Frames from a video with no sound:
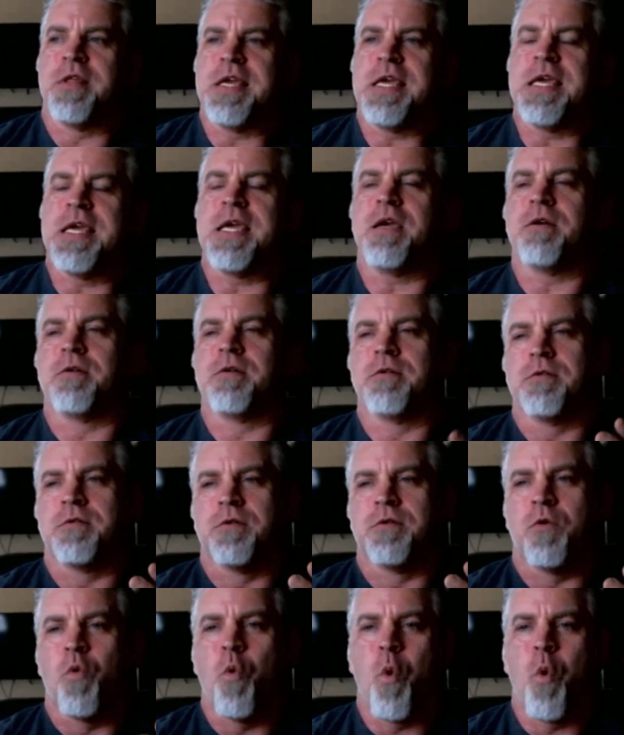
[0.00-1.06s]
the
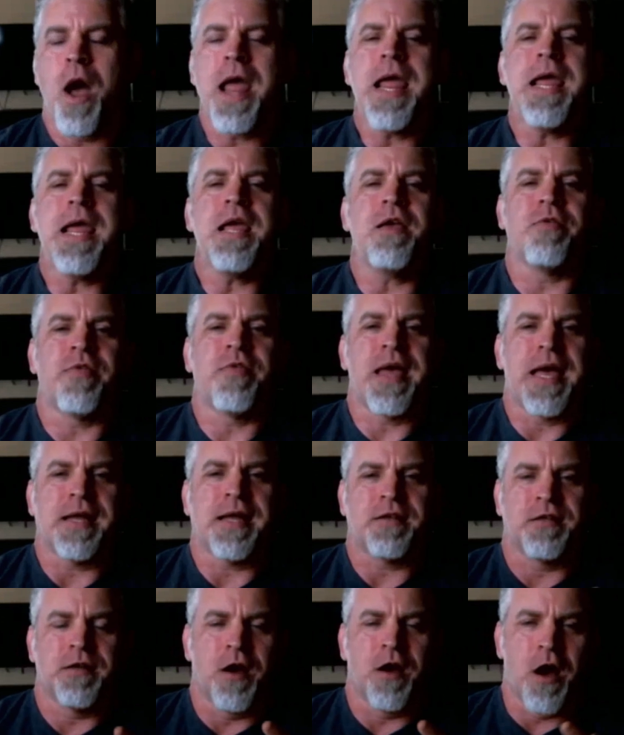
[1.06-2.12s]
way
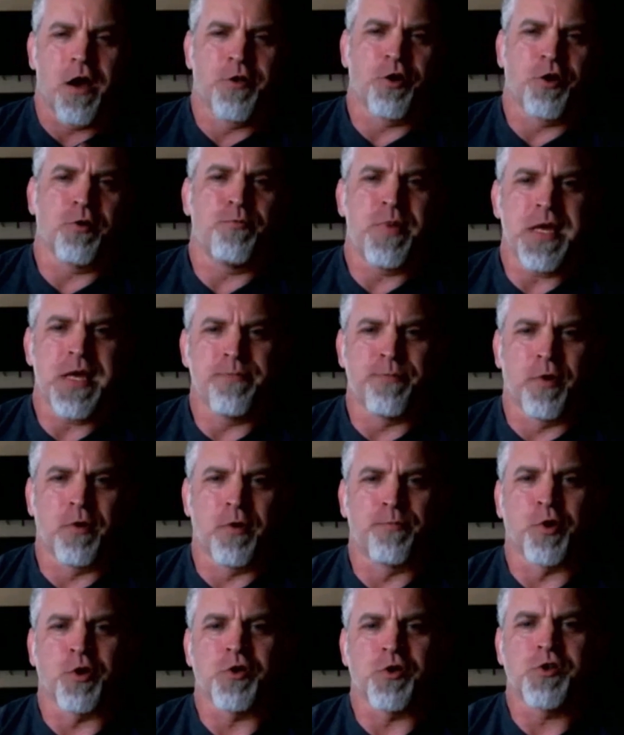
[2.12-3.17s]
that other
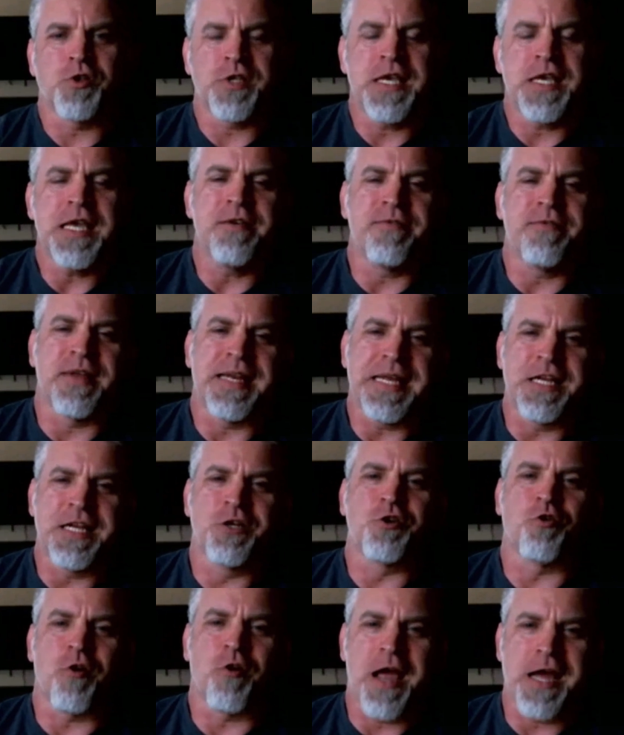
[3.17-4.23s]
people perceive and
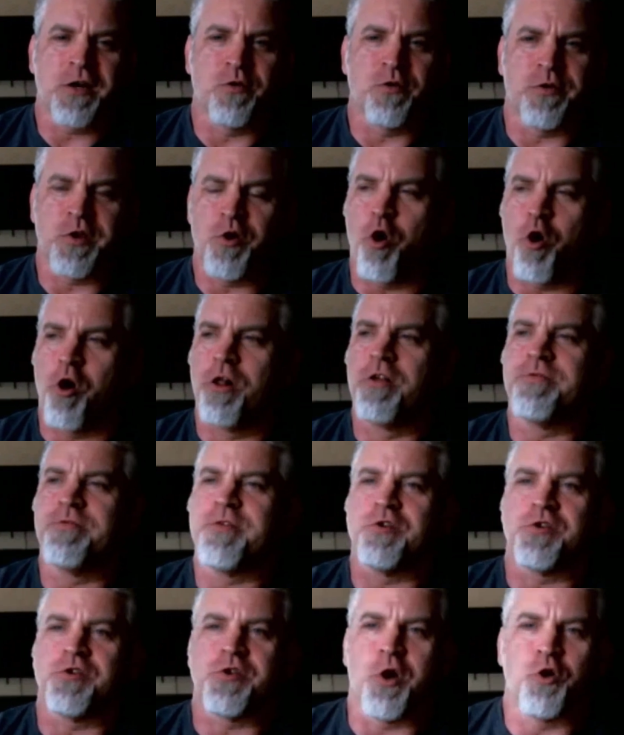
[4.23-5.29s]
interact with you, all
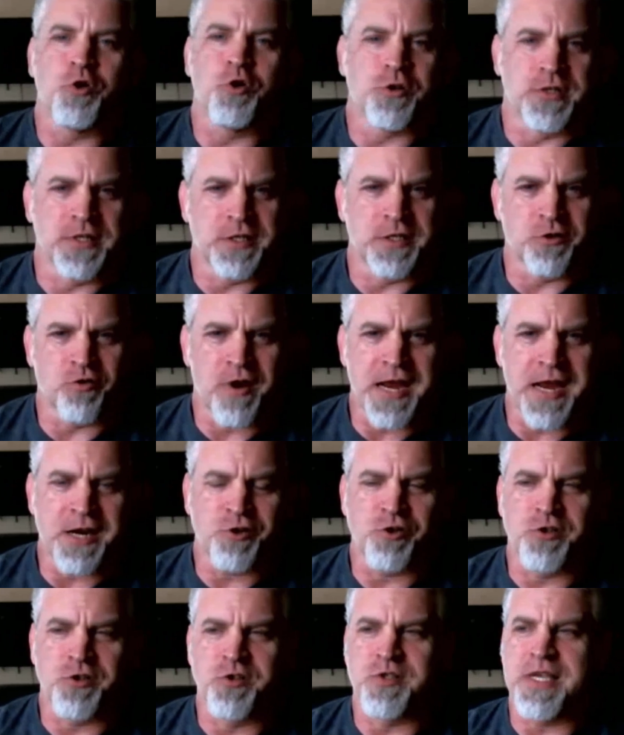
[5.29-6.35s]
of your social
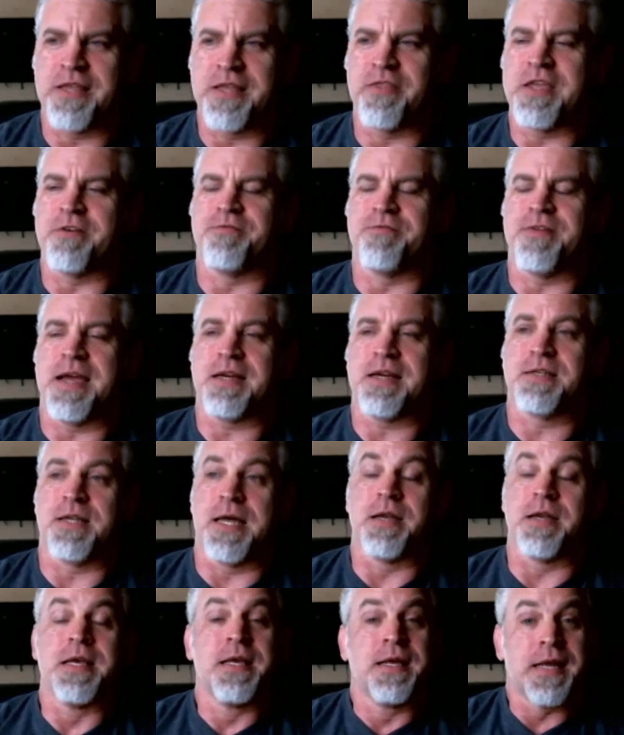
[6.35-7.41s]
interactions and the
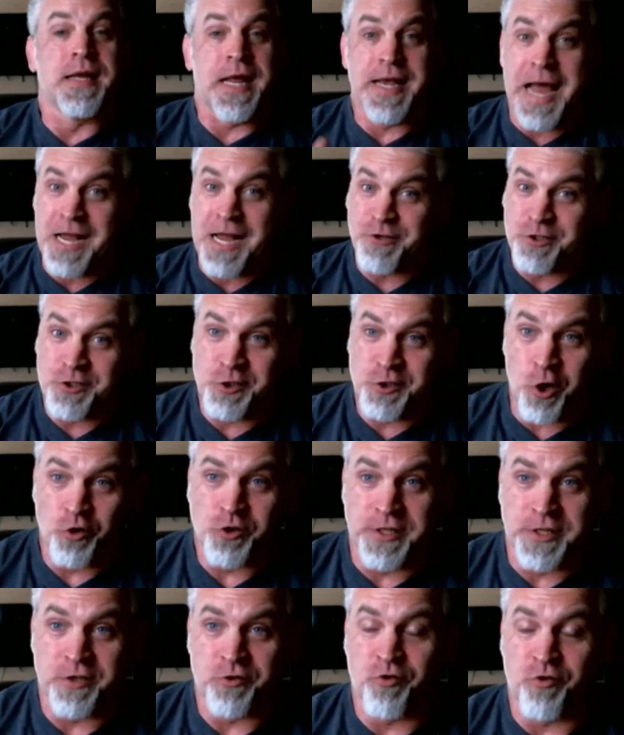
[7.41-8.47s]
effect on, and not just
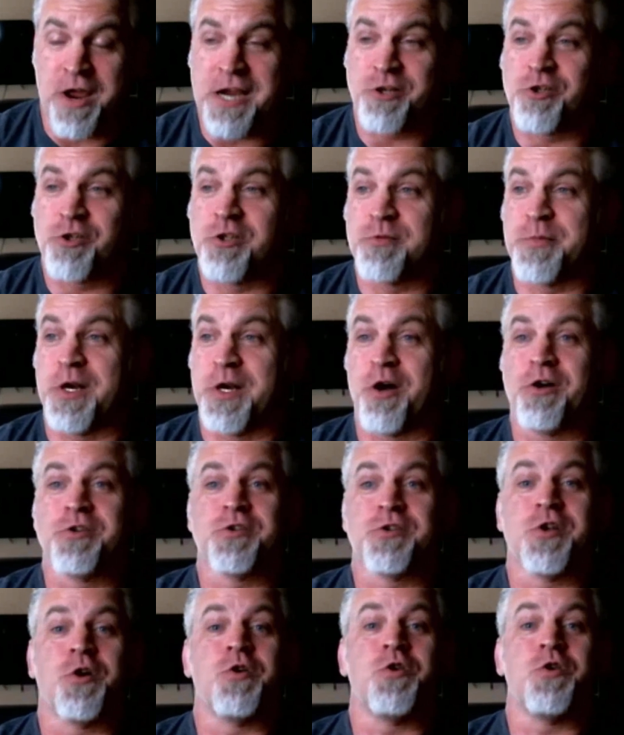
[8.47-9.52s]
social interactions, but
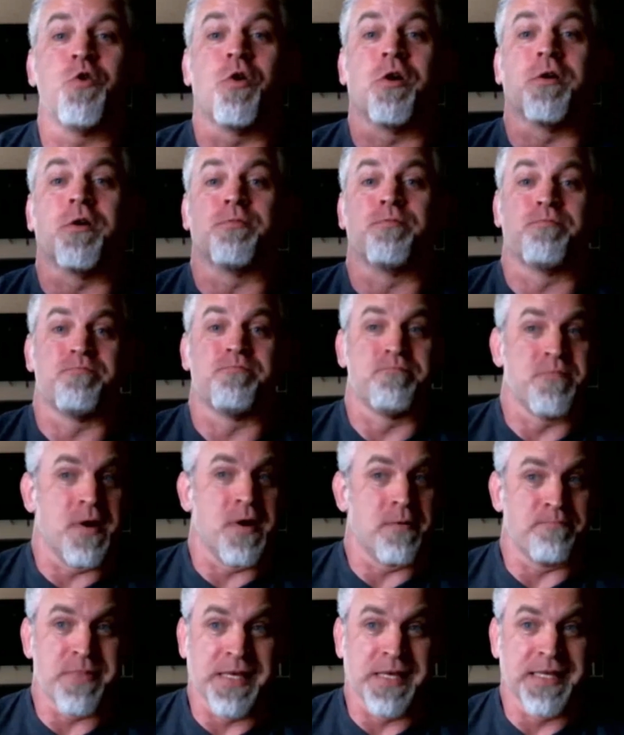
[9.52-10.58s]
also your
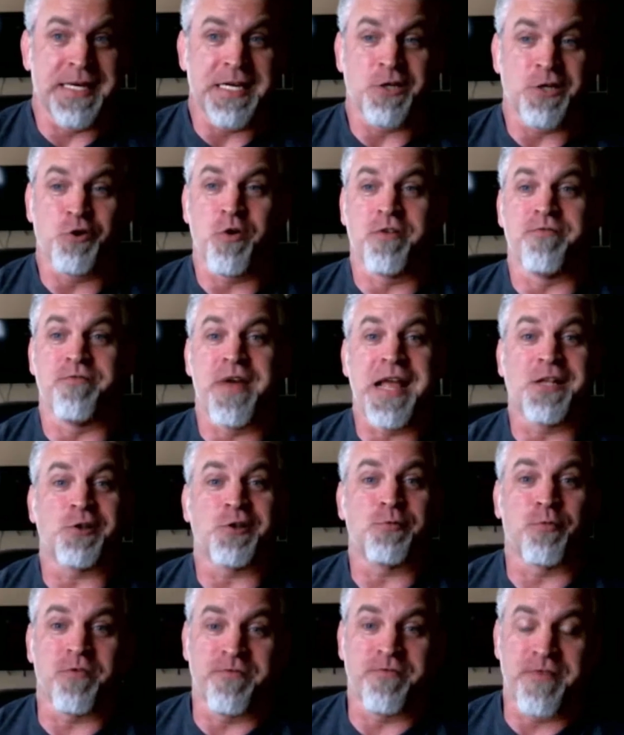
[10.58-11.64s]
ability to
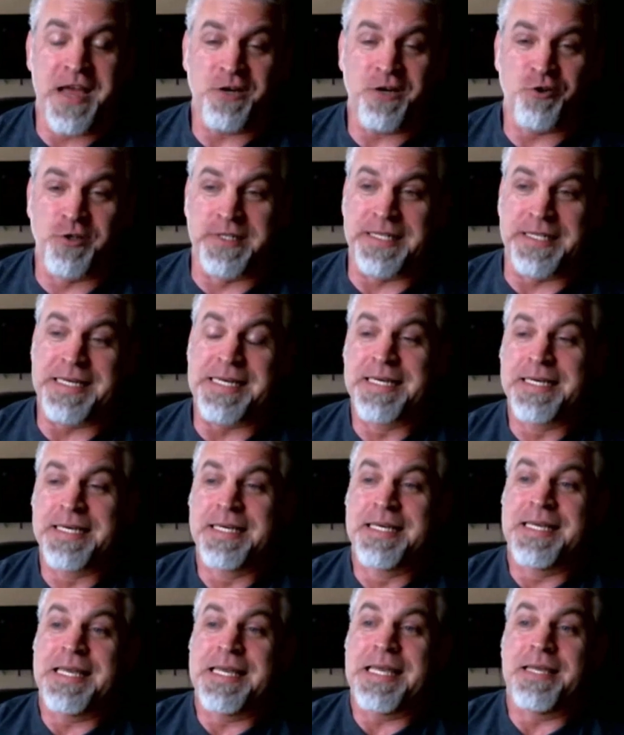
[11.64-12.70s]
advance professionally,